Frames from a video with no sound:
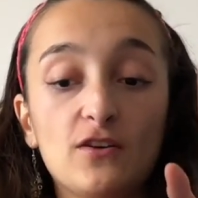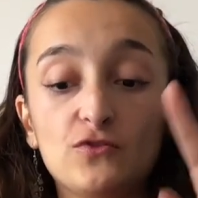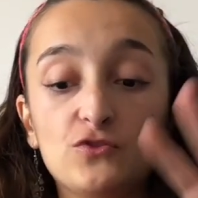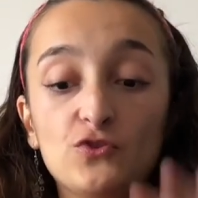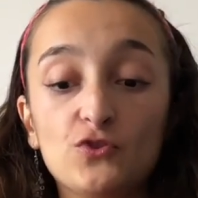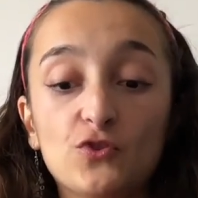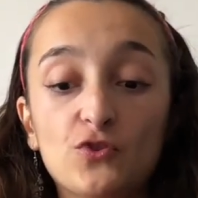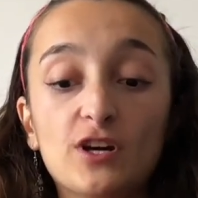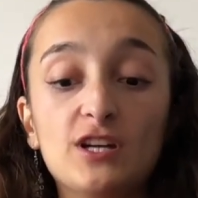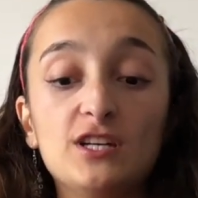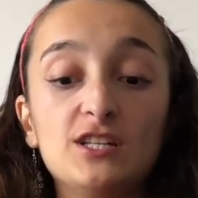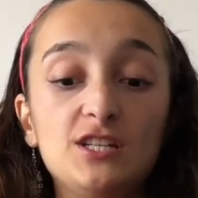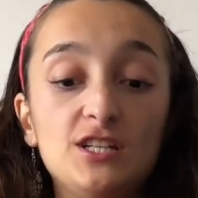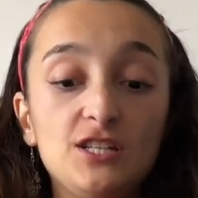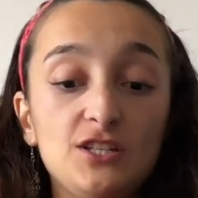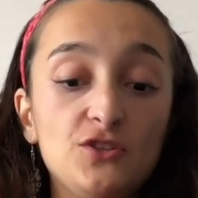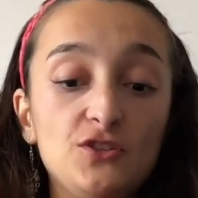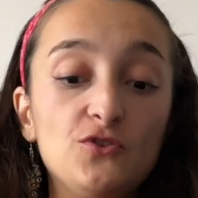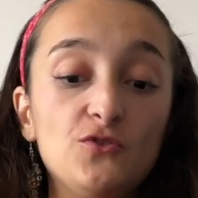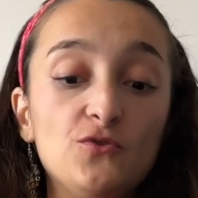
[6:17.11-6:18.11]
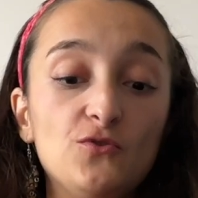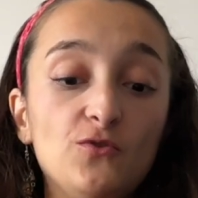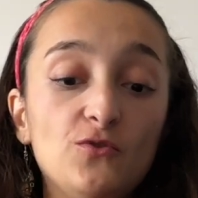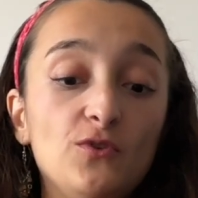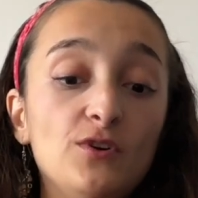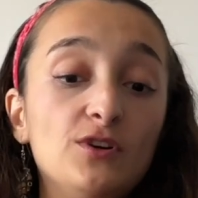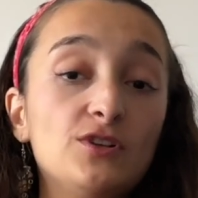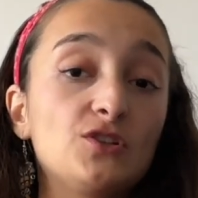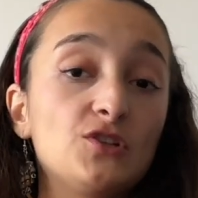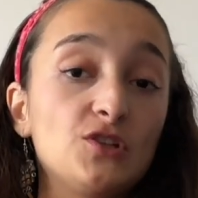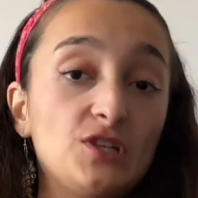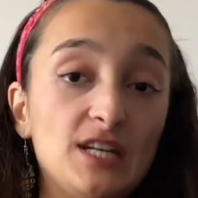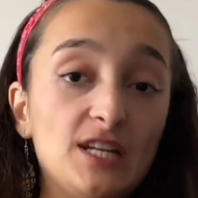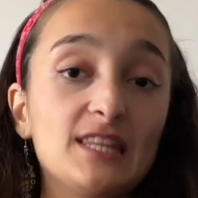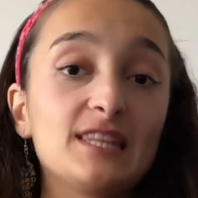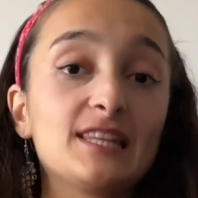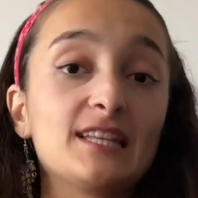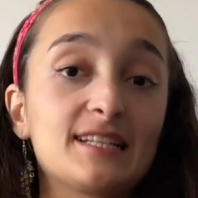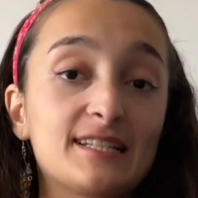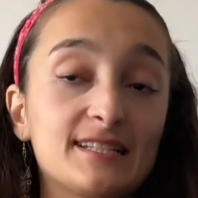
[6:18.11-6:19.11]
to continue to
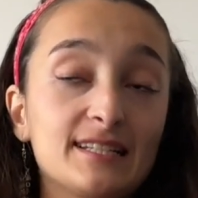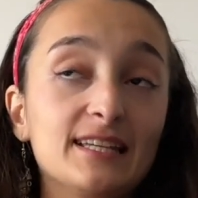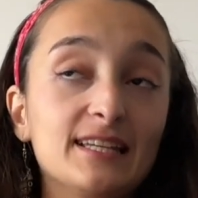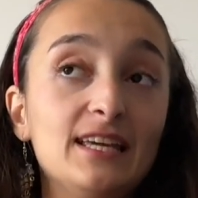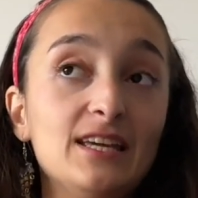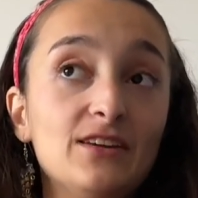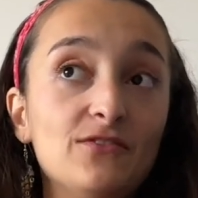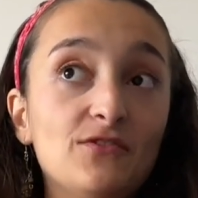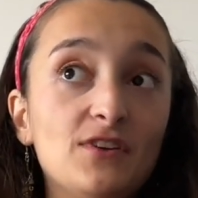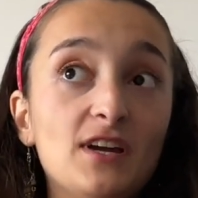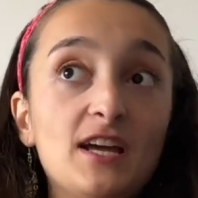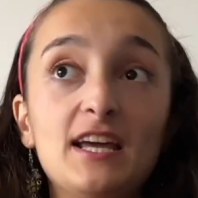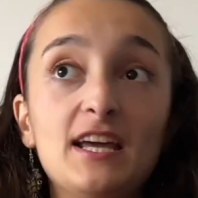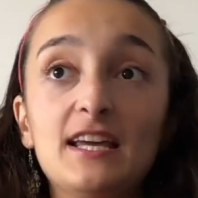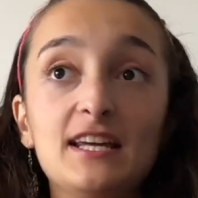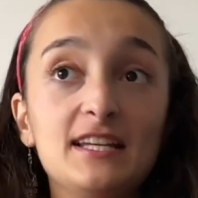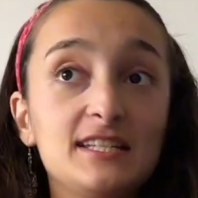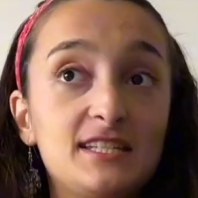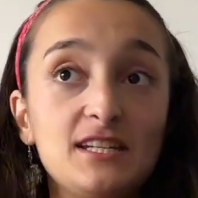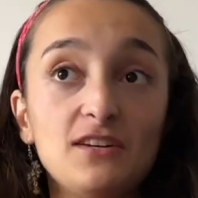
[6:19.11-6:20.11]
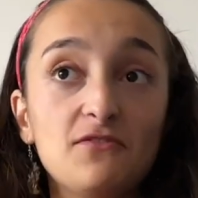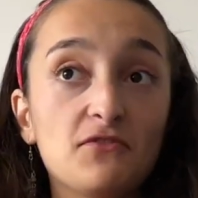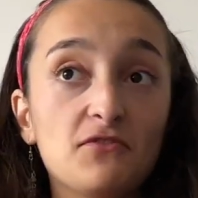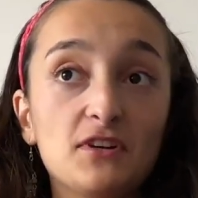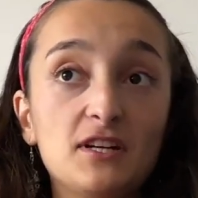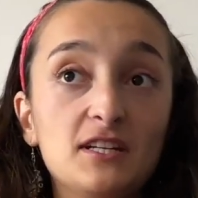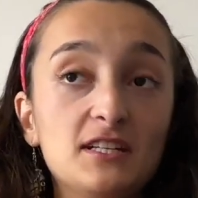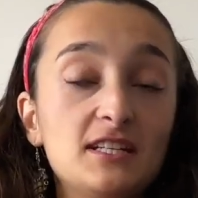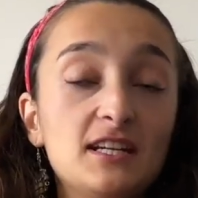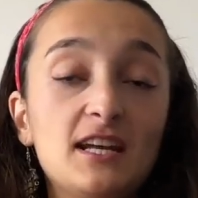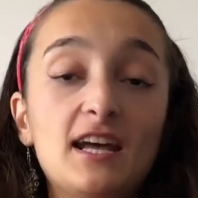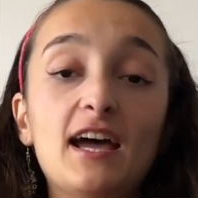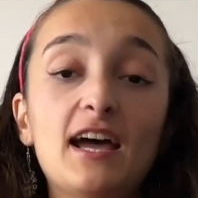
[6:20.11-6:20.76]
knit the sleeve is different.